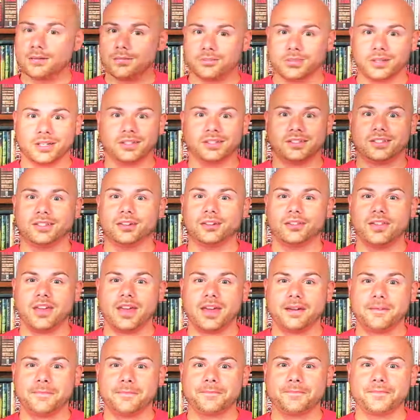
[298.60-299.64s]
But until
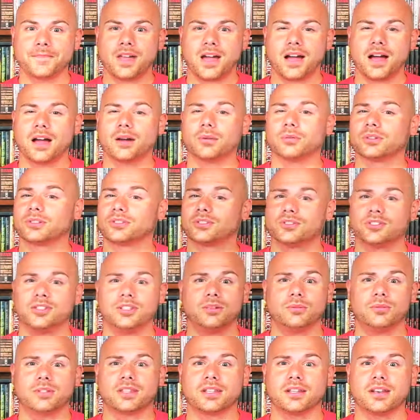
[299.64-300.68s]
then, I will see
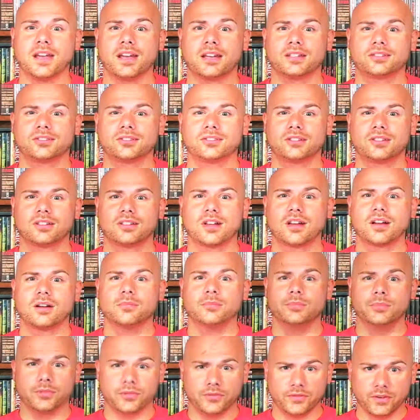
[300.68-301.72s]
you at the next
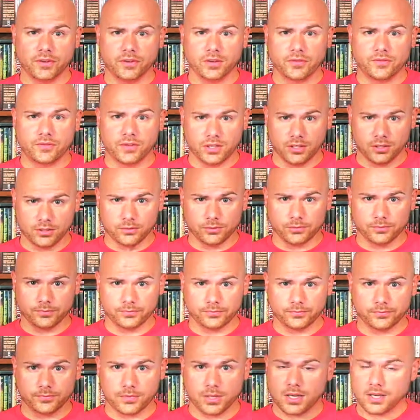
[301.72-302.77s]
movie review.
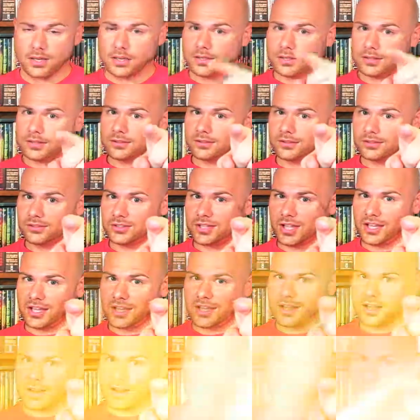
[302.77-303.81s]
Take
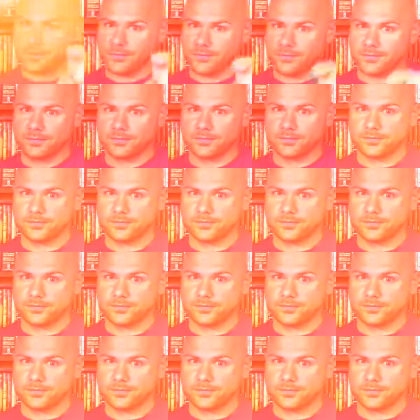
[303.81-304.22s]
care.